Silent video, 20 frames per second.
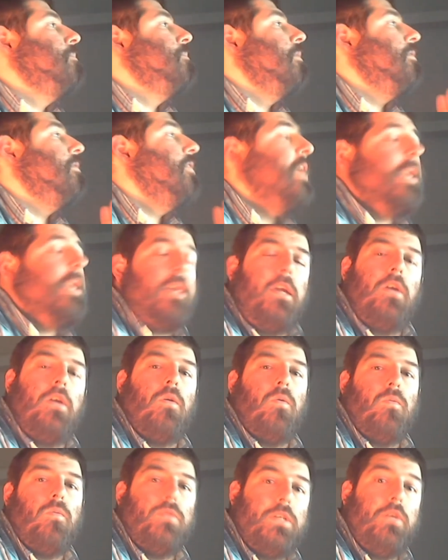thank you.
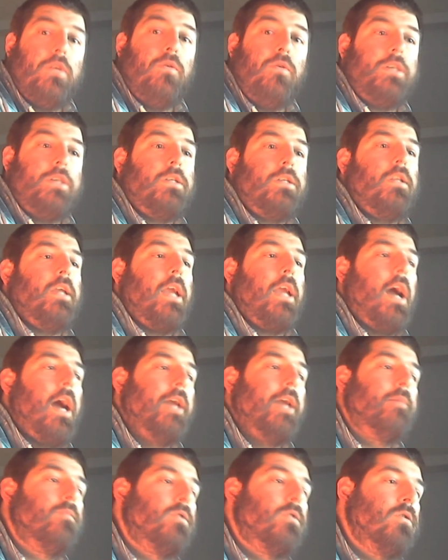Seriously, I
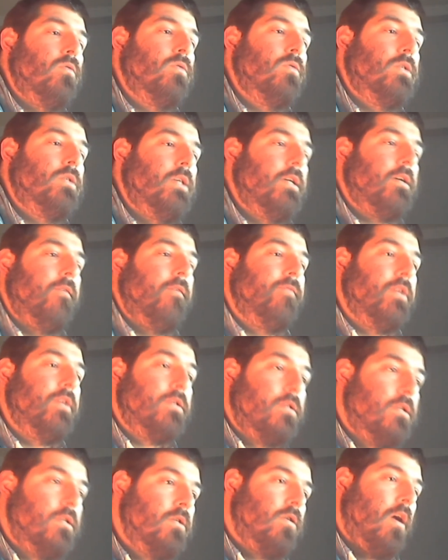am so sick of this
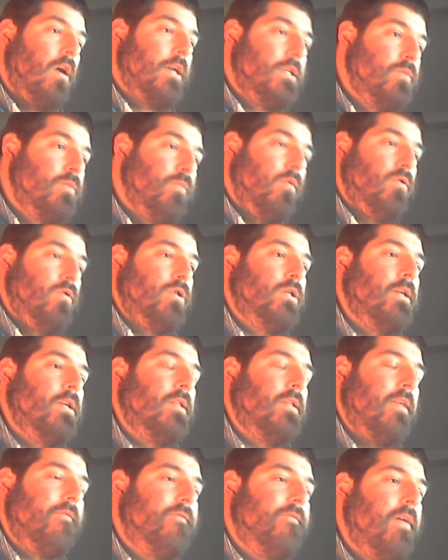dishonest bullshit
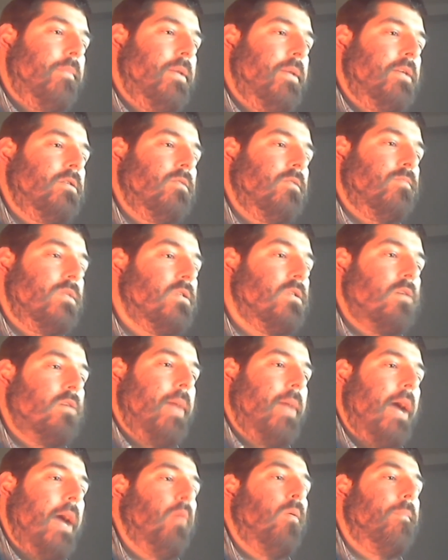that feminism is
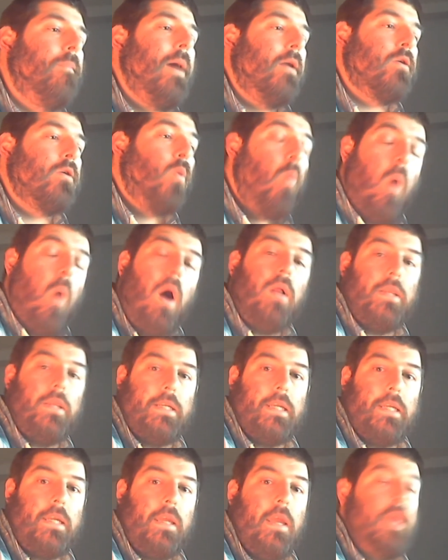somehow about
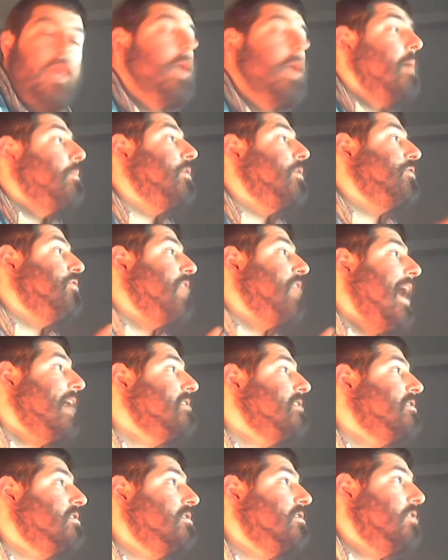equality. But
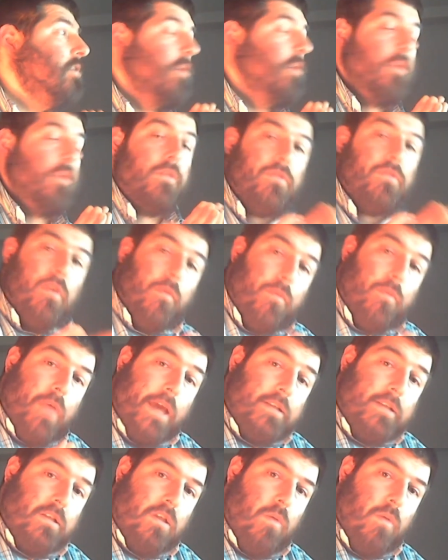that's the,
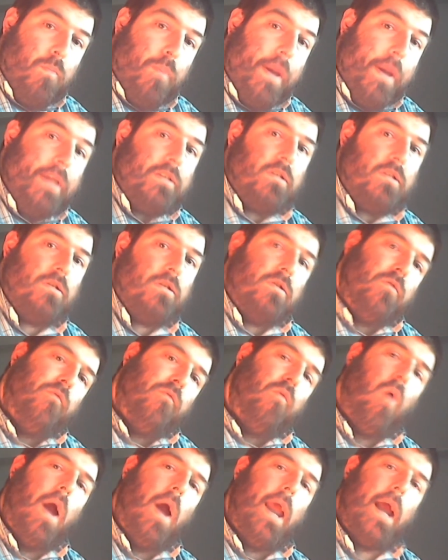that's the basis of
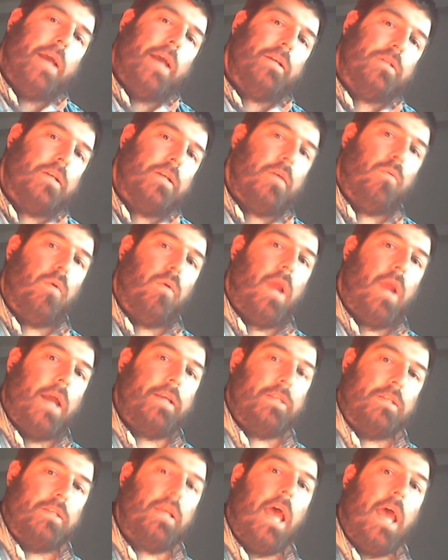why I said what I
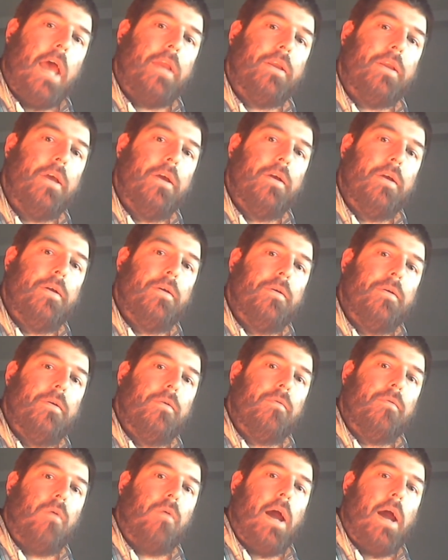said,
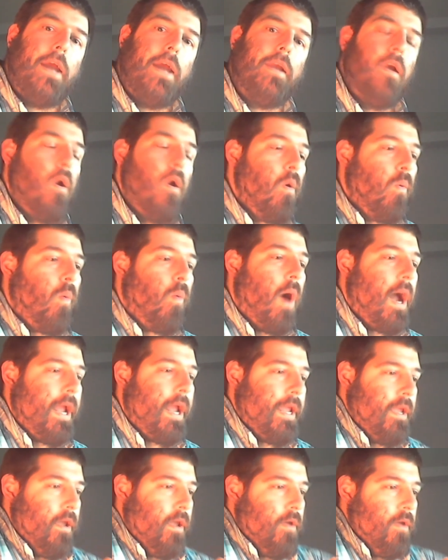right?
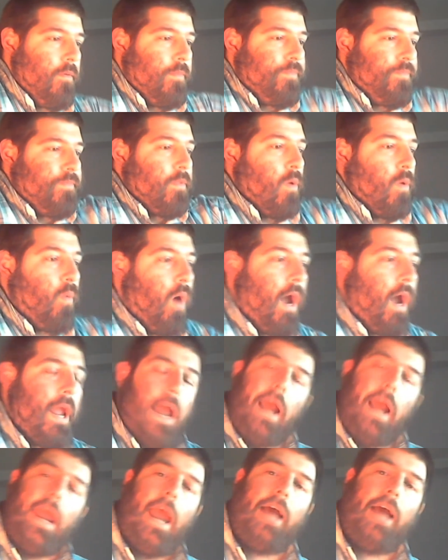Why, why I
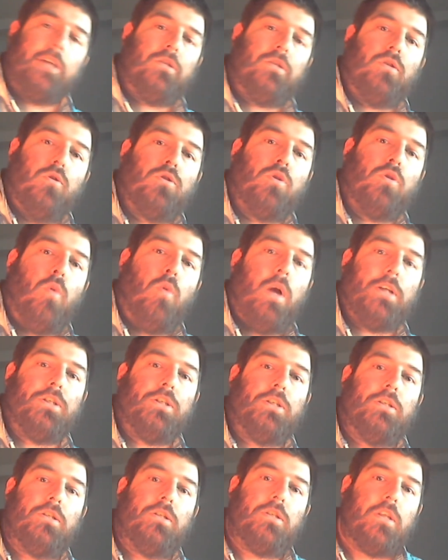asked those
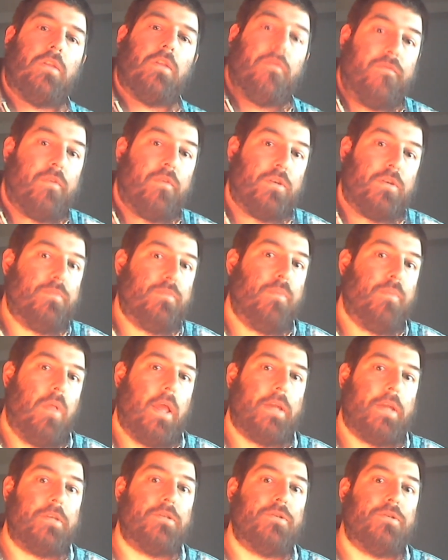questions in the first
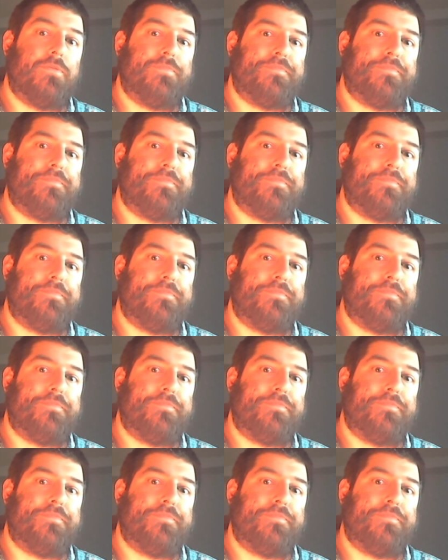place.